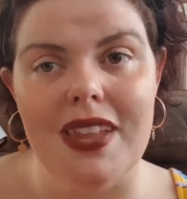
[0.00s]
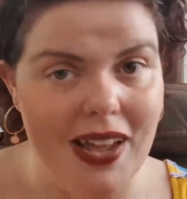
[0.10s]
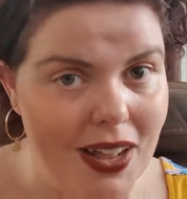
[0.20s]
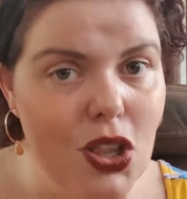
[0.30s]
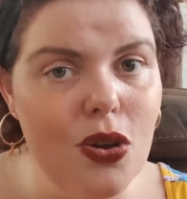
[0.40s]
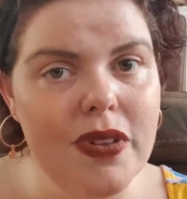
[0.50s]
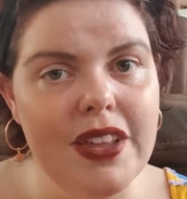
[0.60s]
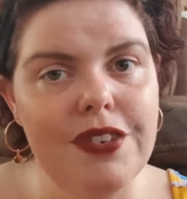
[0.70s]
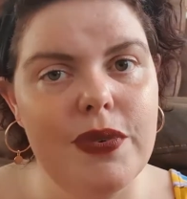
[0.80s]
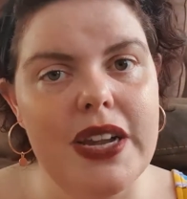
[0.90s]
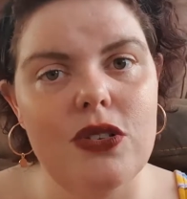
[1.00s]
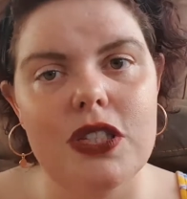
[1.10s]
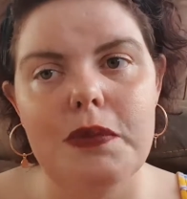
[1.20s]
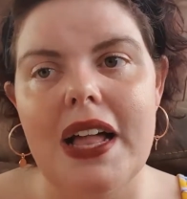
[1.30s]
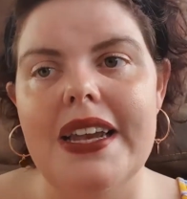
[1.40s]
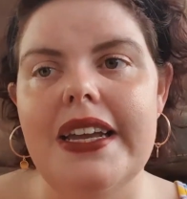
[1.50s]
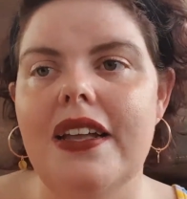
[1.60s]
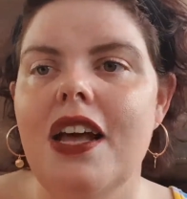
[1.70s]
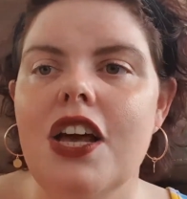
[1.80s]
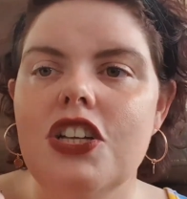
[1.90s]
along with everyone else on the planet.
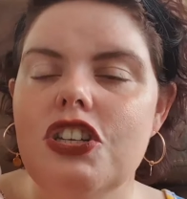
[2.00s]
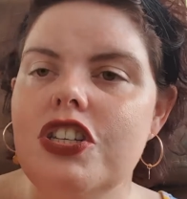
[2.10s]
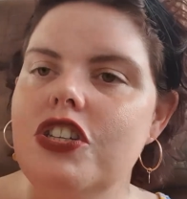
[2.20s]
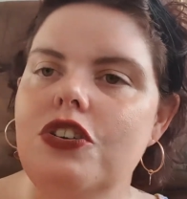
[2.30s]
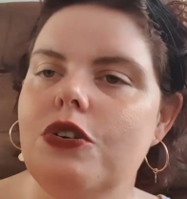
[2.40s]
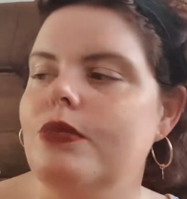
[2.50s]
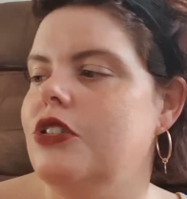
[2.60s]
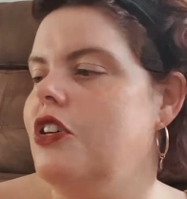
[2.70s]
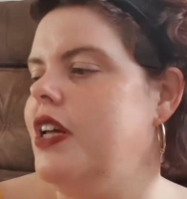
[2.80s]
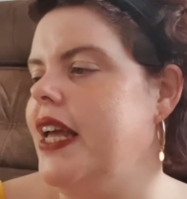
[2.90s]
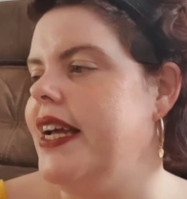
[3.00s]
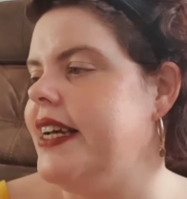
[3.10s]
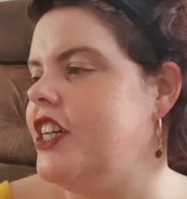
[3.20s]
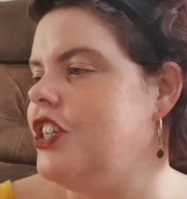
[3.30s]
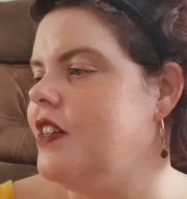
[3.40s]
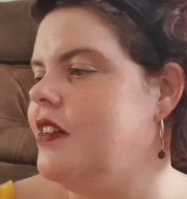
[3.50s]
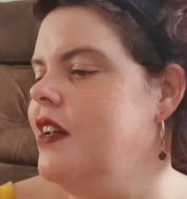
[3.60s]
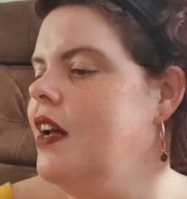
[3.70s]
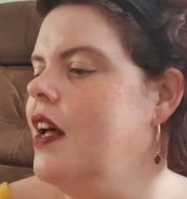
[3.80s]
Just the normal UK edition.